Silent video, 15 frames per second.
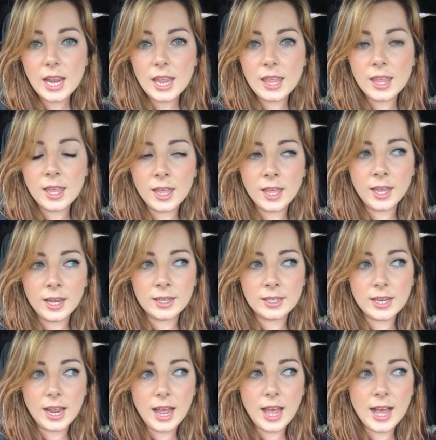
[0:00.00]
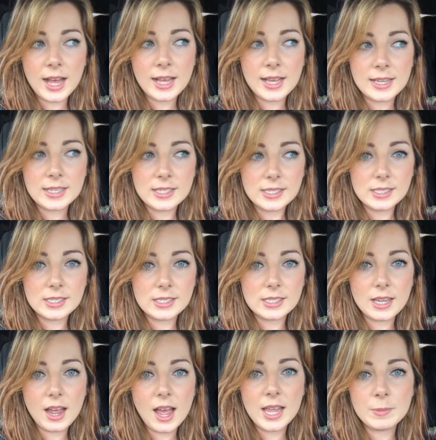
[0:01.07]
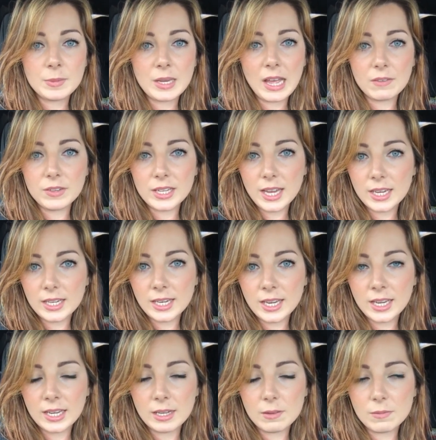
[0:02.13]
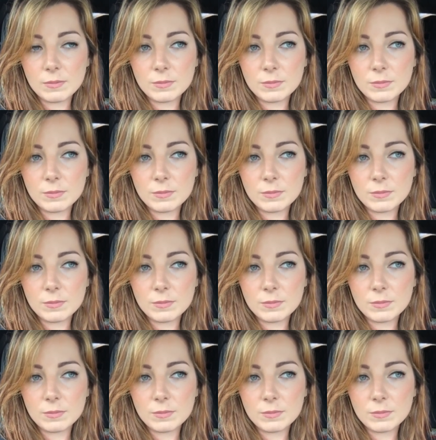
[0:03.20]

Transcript: and as I'm navigating